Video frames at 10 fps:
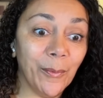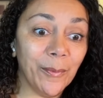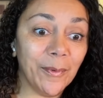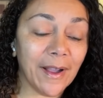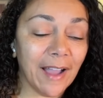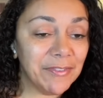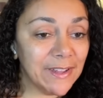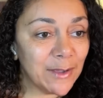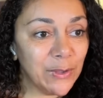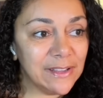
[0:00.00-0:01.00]
I feel
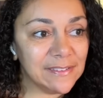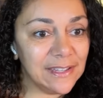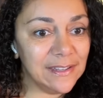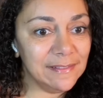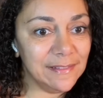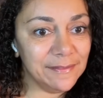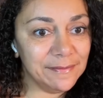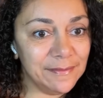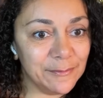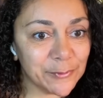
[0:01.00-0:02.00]
like we can see
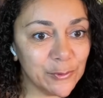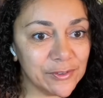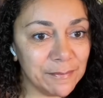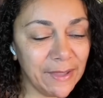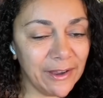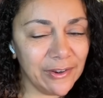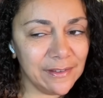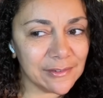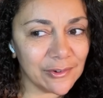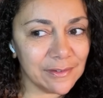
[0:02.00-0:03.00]
fruits and
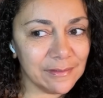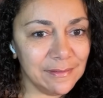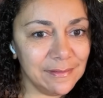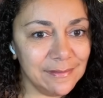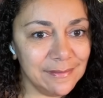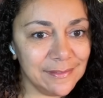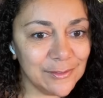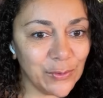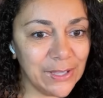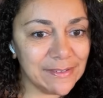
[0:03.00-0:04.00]
berries or
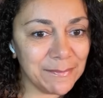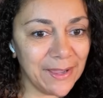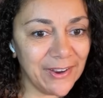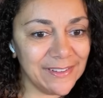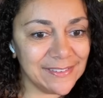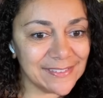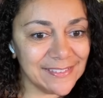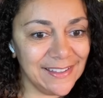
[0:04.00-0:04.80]
twigs and berries.